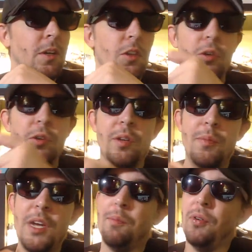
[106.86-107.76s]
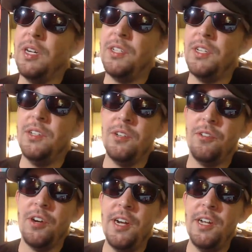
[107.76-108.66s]
You can make preseason
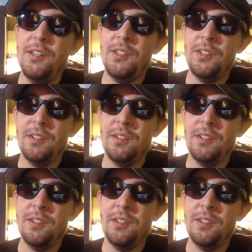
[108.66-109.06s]
trades